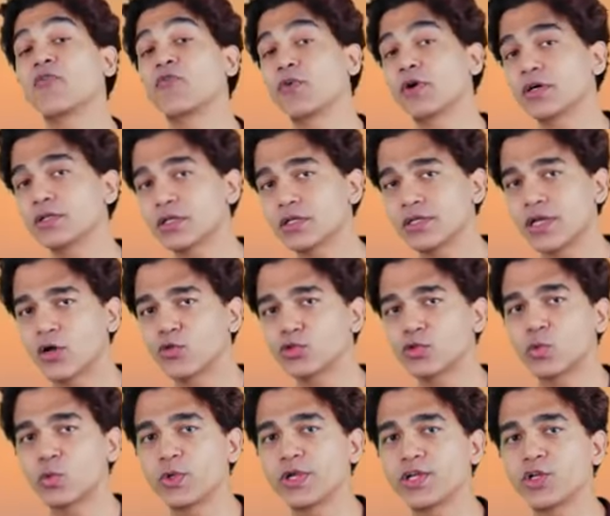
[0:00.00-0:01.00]
Further down
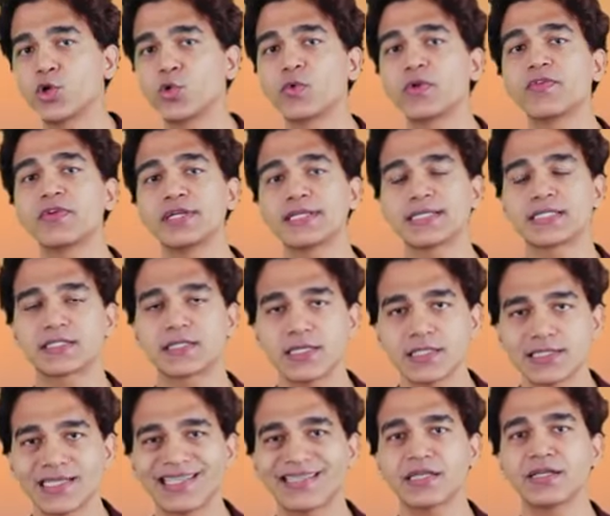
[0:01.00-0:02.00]
the video, we will
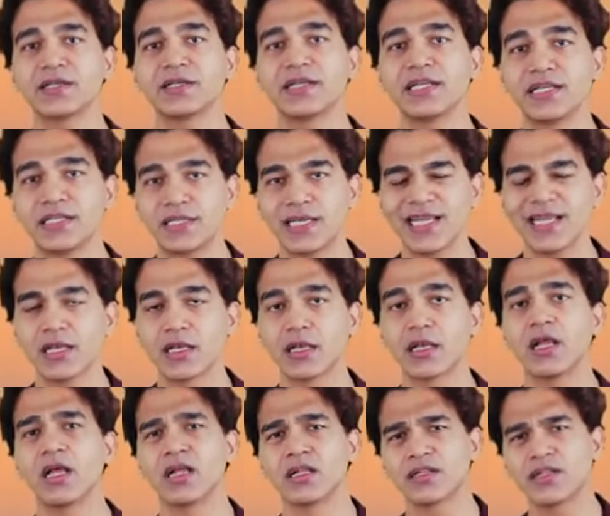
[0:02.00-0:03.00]
discuss it in detail,
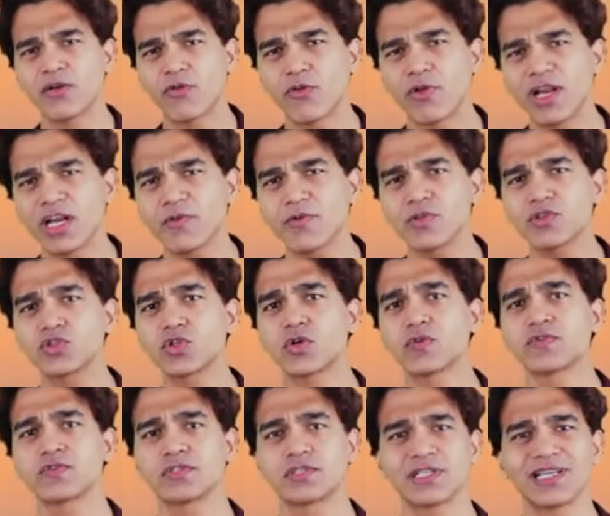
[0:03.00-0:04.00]
the relevance
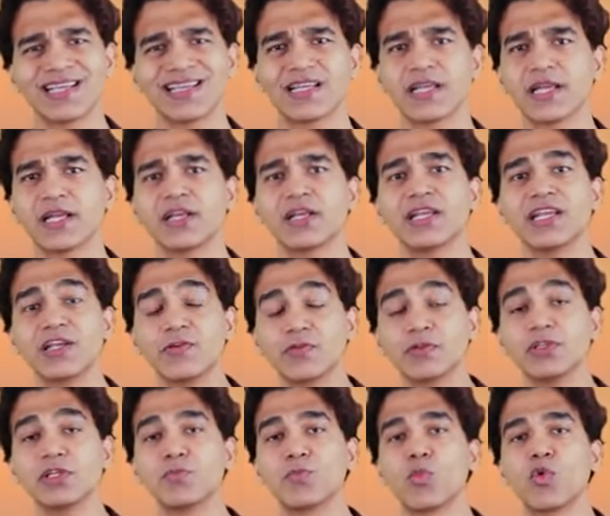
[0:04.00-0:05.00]
of zinc in
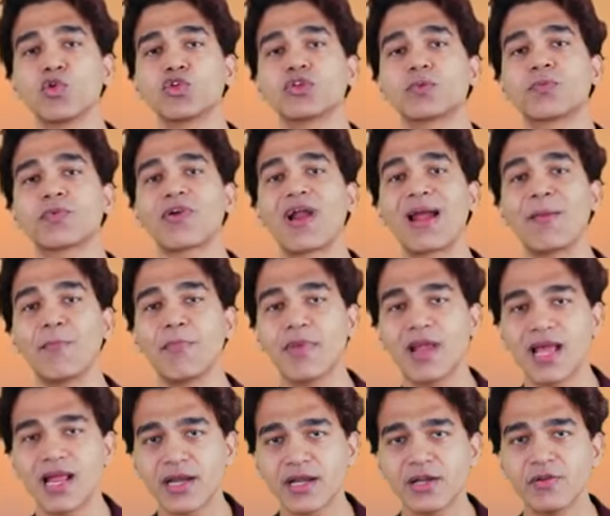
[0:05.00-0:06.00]
even the most
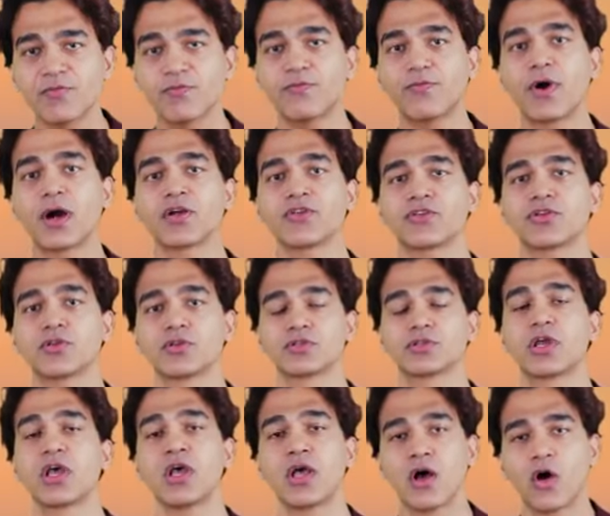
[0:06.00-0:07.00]
primary
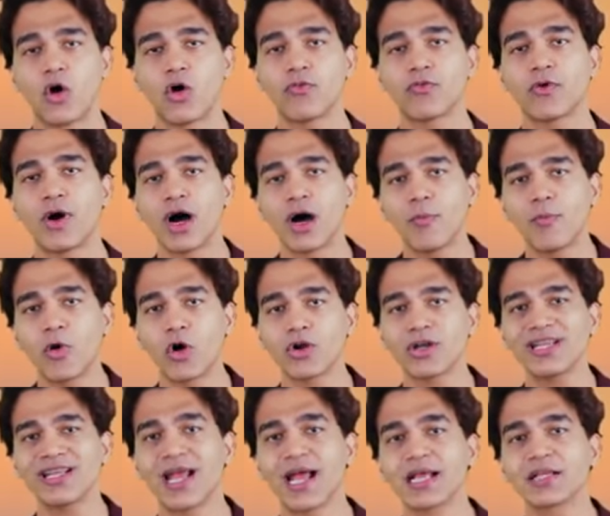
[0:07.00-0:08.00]
functions of our
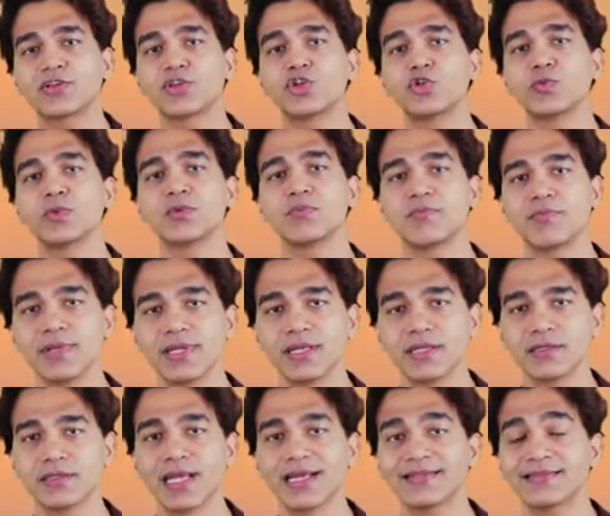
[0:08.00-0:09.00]
body as human
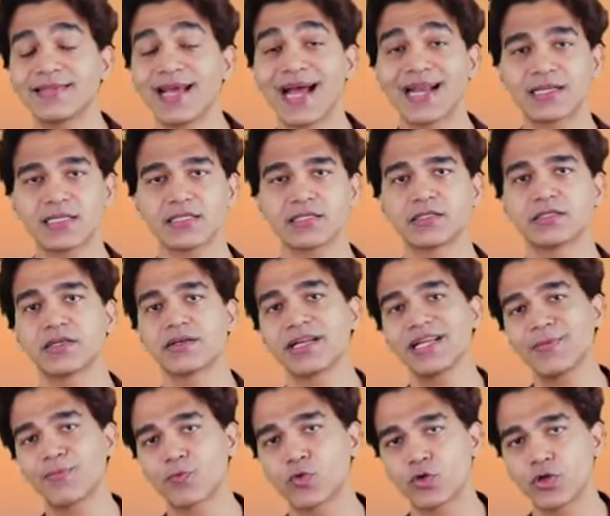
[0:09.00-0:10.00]
beings, and that is
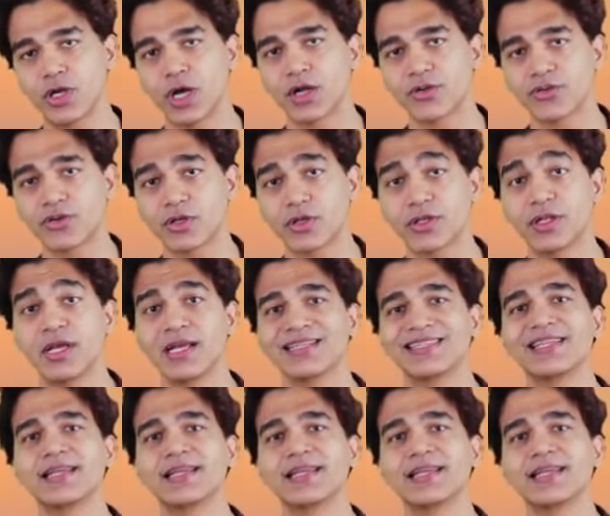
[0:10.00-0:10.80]
reproduction.